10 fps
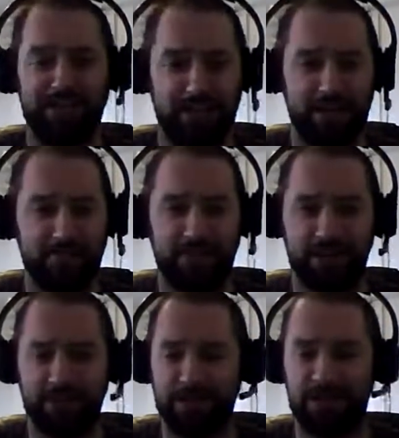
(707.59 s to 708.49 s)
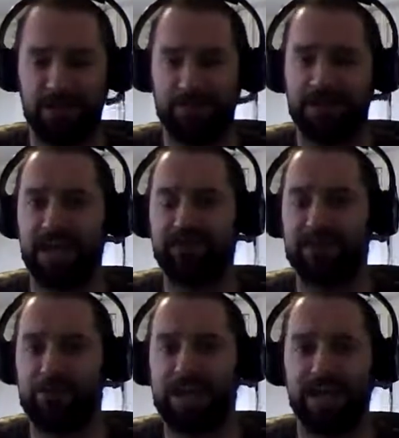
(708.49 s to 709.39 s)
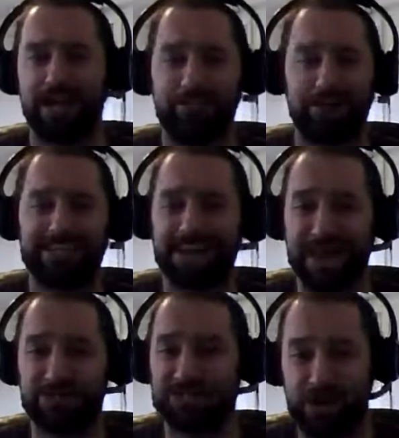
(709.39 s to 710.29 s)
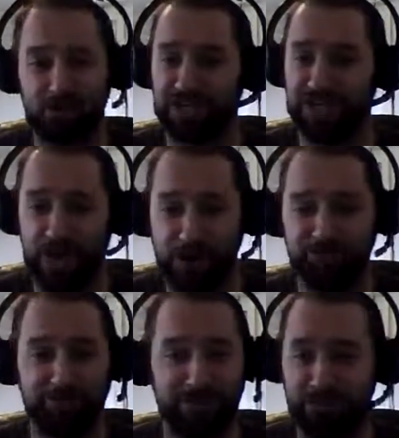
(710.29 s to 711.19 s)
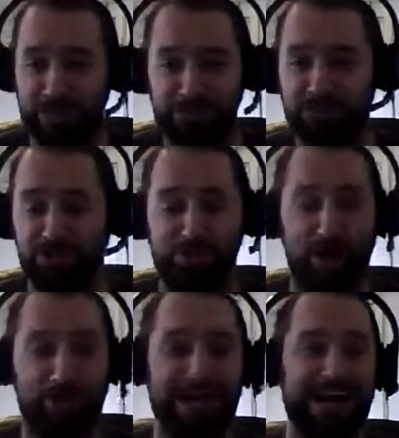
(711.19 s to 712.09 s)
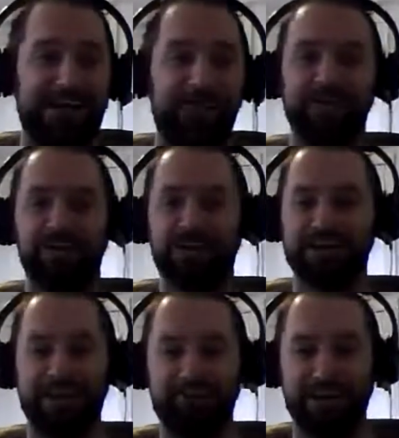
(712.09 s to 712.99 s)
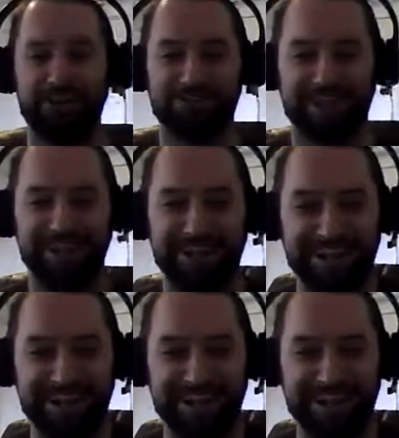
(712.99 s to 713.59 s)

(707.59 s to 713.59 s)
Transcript: him and David are making about $10,000 a day, roughly, probably a little more by now, because that video's like.